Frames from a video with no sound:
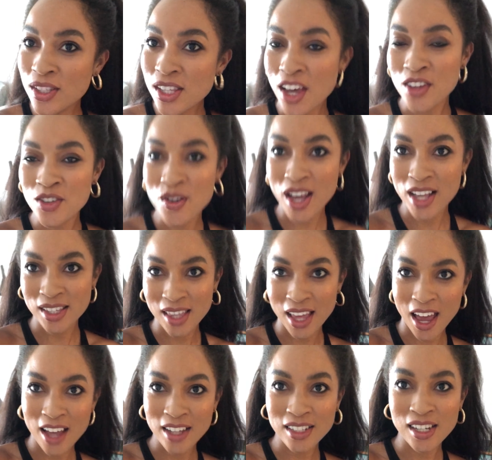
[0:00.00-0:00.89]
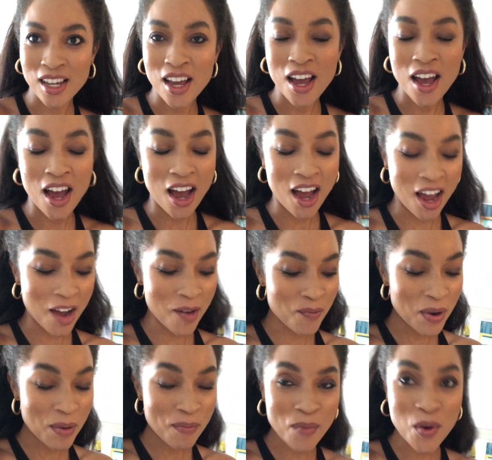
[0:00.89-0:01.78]
tell you guys that.
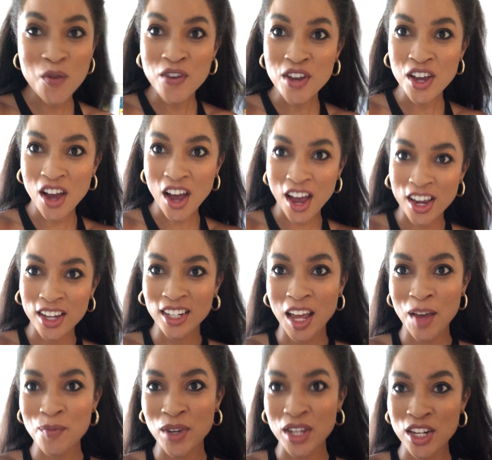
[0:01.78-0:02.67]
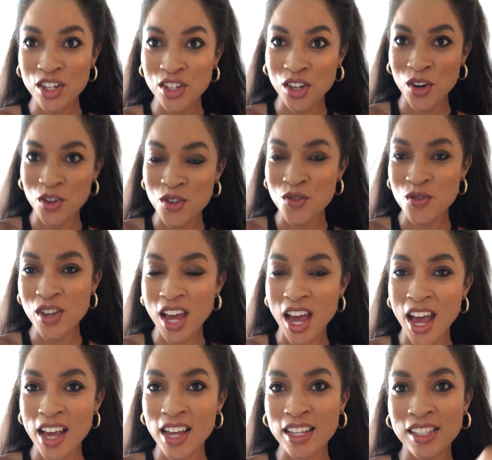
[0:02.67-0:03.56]
But moving on, I'm gonna show you
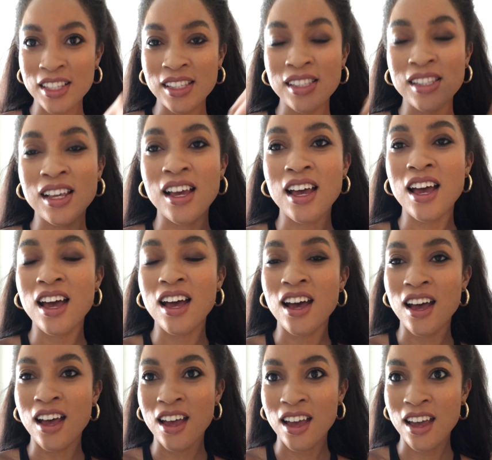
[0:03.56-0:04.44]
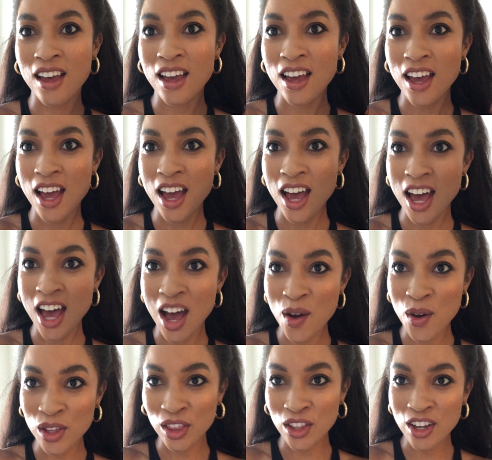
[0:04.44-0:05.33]
guys how
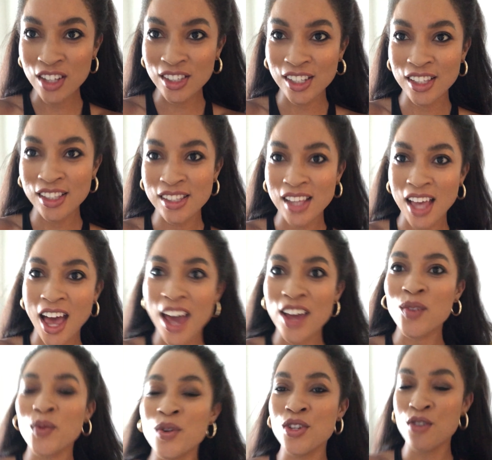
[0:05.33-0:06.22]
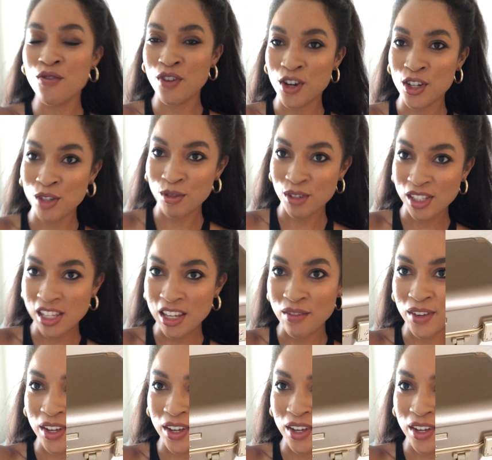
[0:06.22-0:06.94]
it looks inside when you first receive it.